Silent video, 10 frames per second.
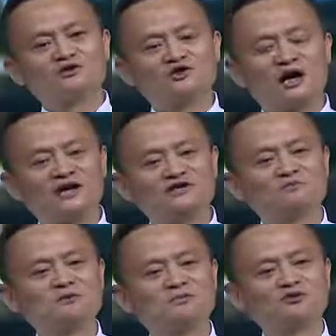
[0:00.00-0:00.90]
Chinese
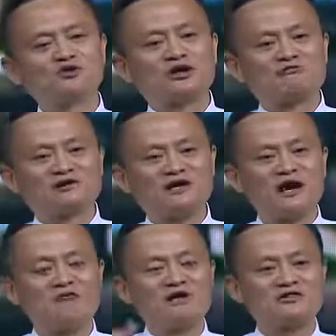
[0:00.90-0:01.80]
people traveling
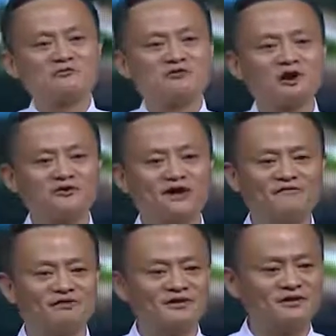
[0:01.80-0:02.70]
around the world
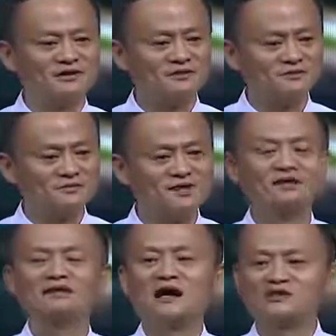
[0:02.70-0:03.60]
every year?
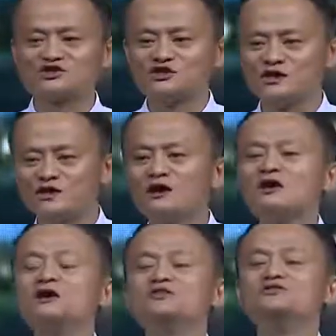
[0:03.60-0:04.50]
Last year,
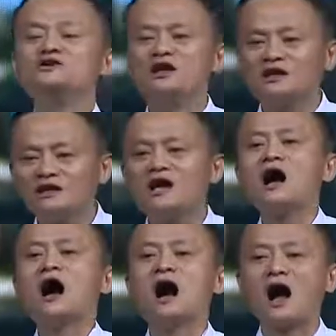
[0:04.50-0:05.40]
nearly
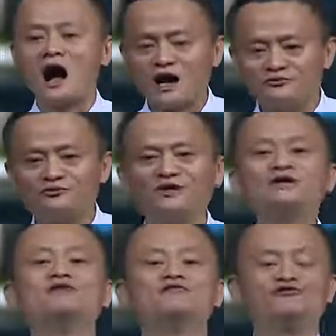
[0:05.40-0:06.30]

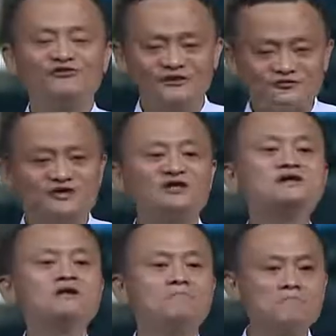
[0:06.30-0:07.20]

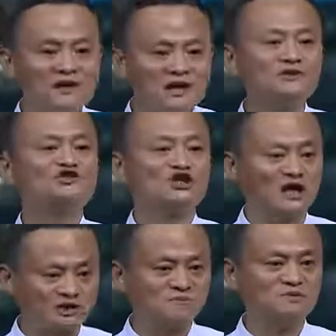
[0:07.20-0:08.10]
150 million
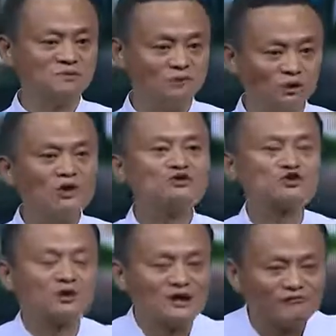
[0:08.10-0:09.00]
Chinese people
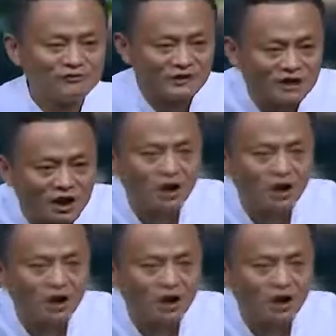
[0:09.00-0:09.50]
traveling